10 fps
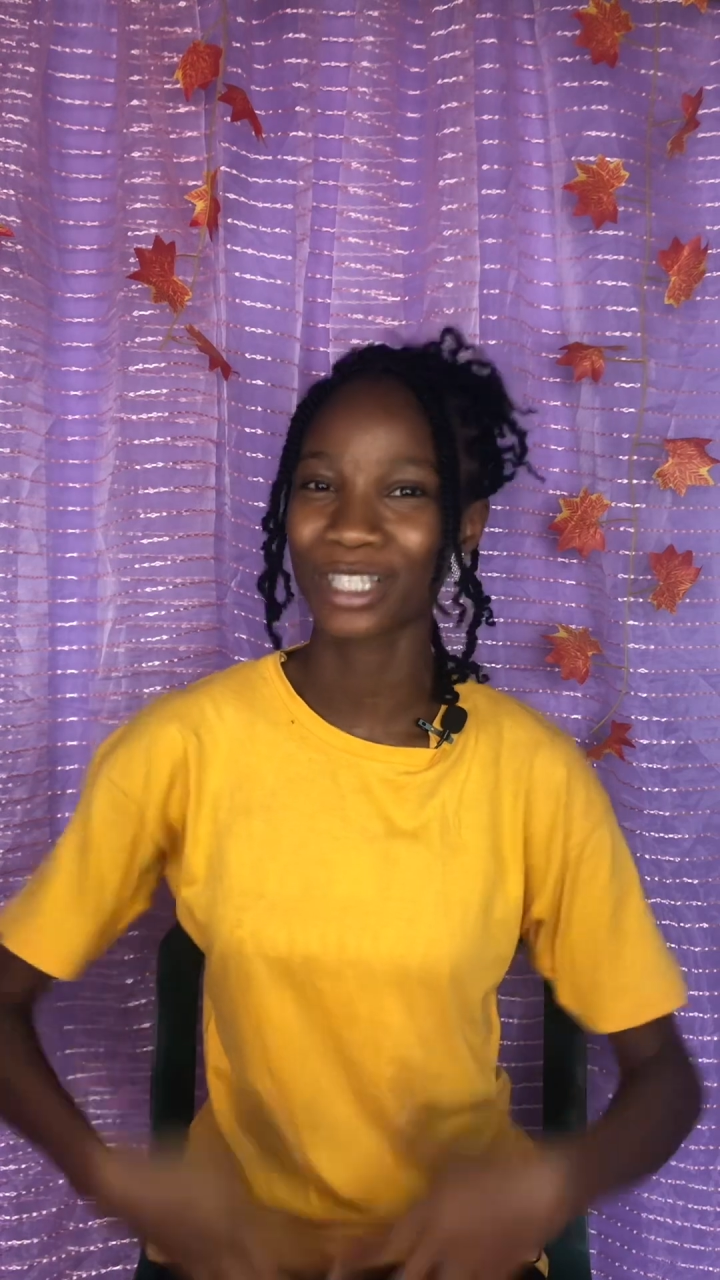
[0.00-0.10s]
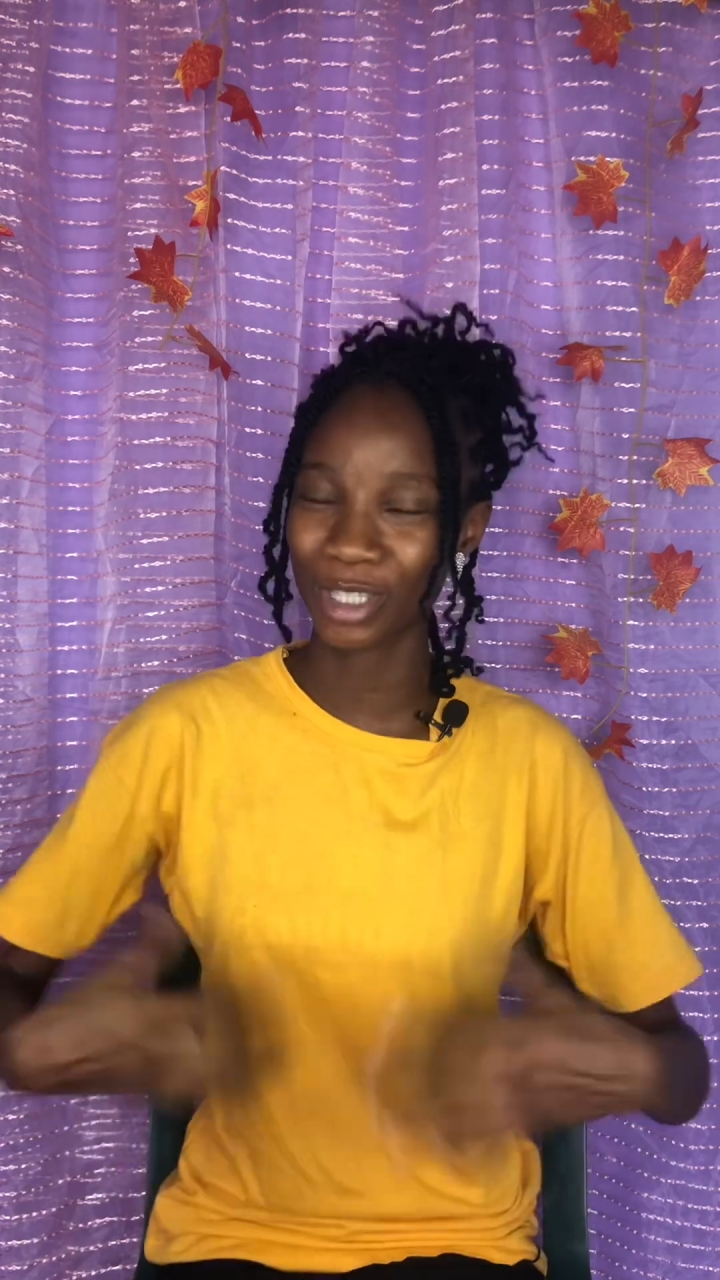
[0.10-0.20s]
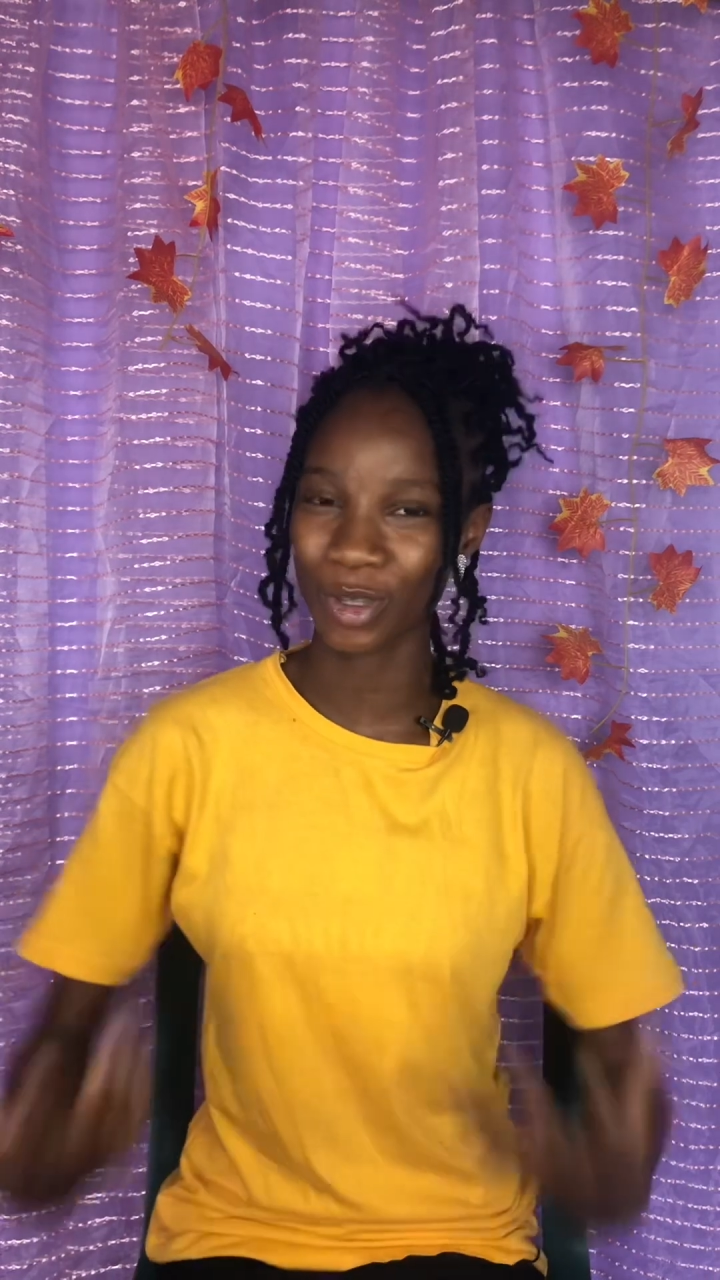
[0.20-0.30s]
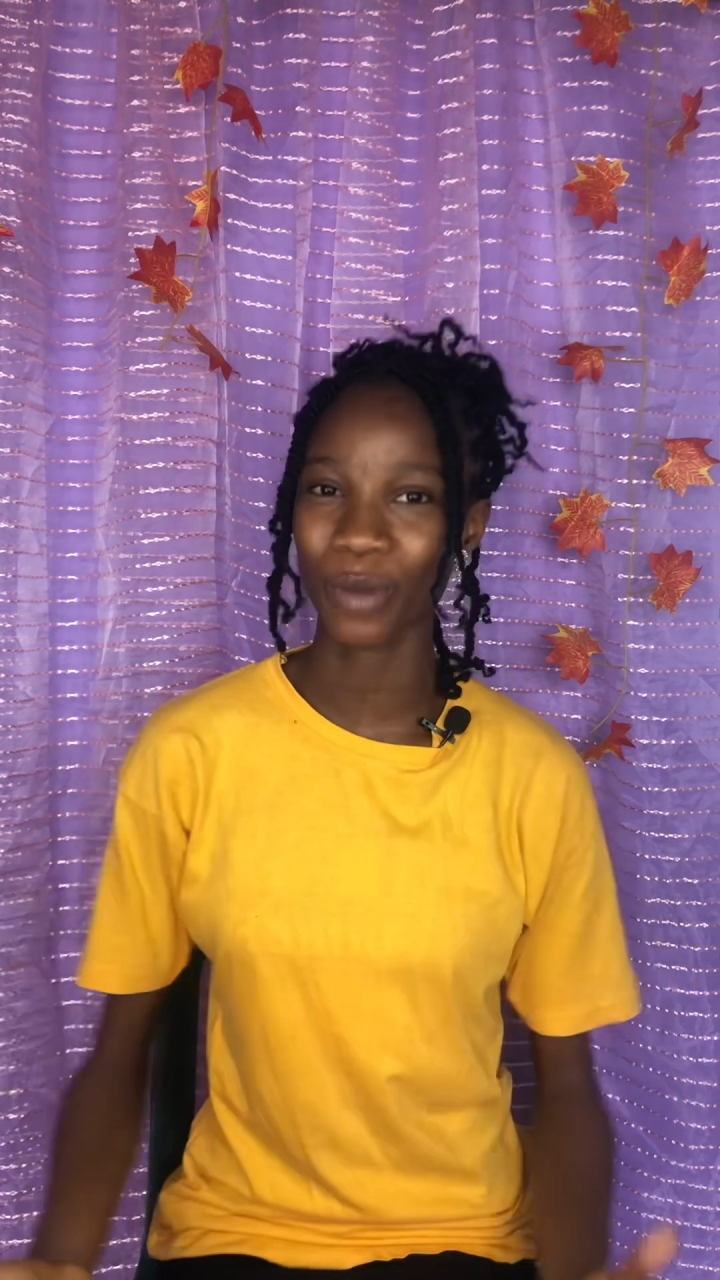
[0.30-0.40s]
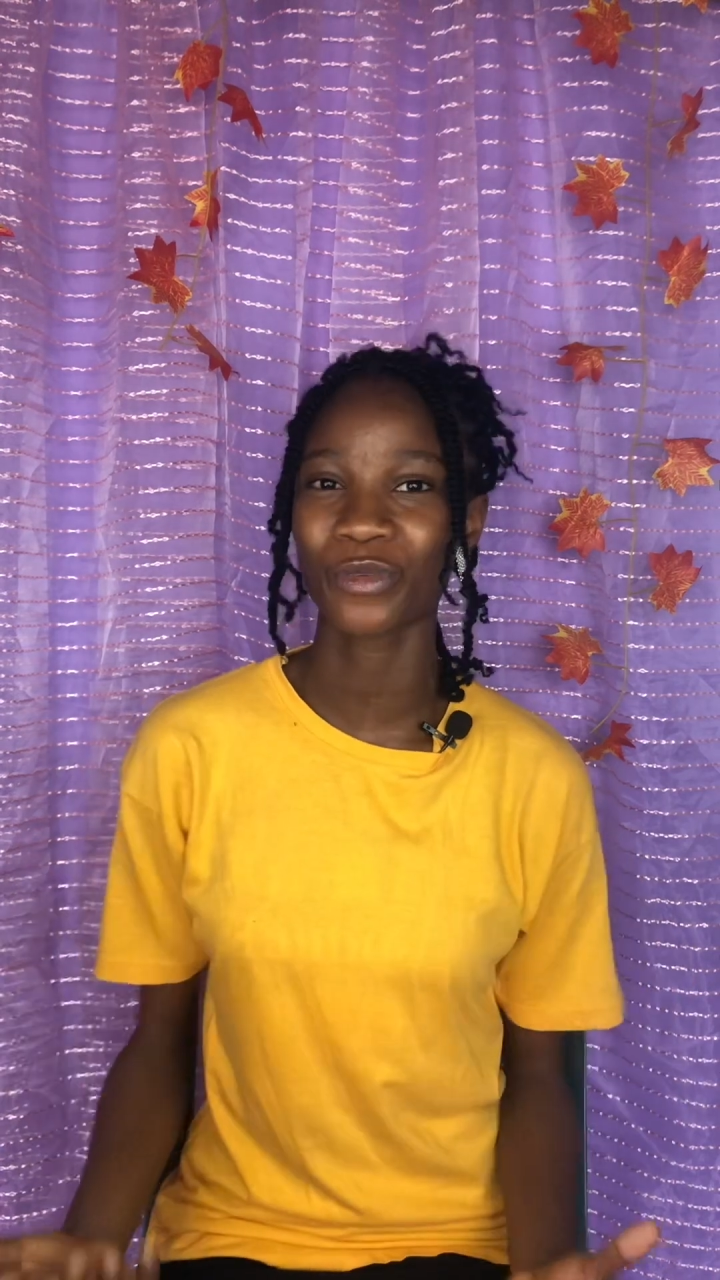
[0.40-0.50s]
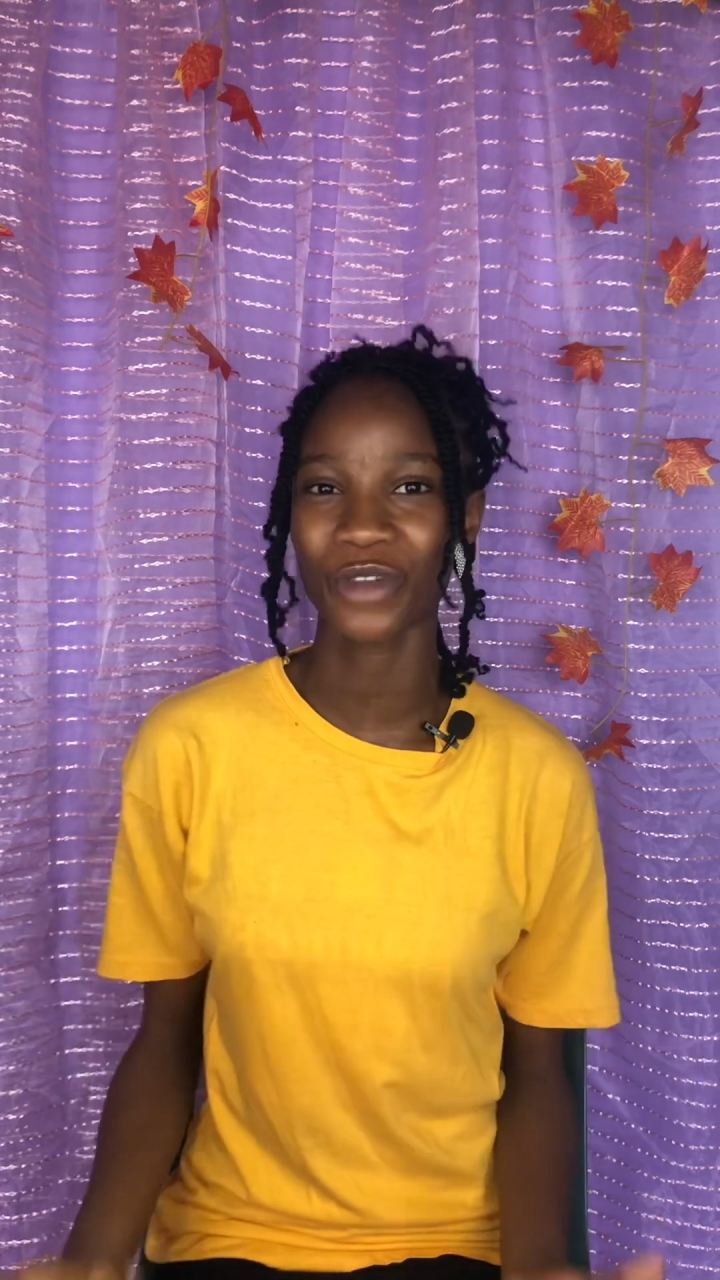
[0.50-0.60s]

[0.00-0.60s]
stop